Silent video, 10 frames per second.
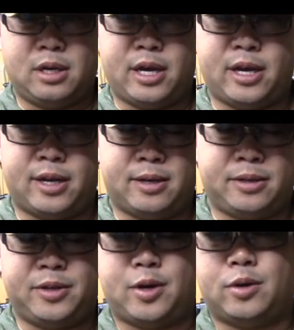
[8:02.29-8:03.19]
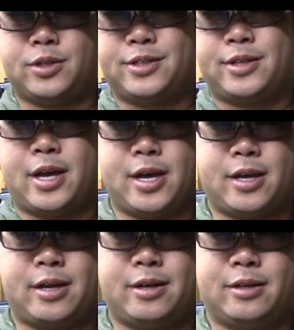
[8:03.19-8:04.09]
And you know, just
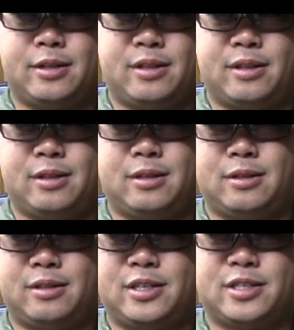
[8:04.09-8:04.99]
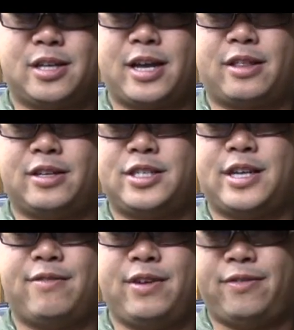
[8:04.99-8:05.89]
like the
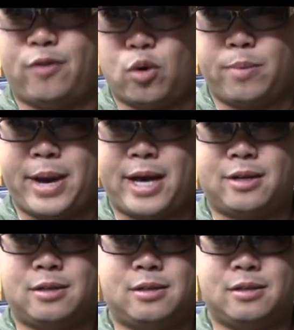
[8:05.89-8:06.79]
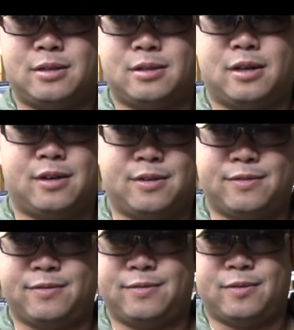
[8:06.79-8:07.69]
Chevy Ford battle
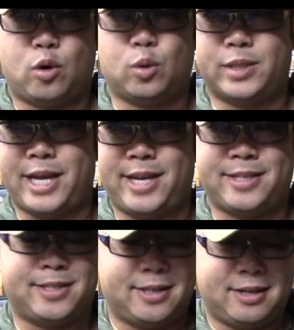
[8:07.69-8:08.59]
of old days,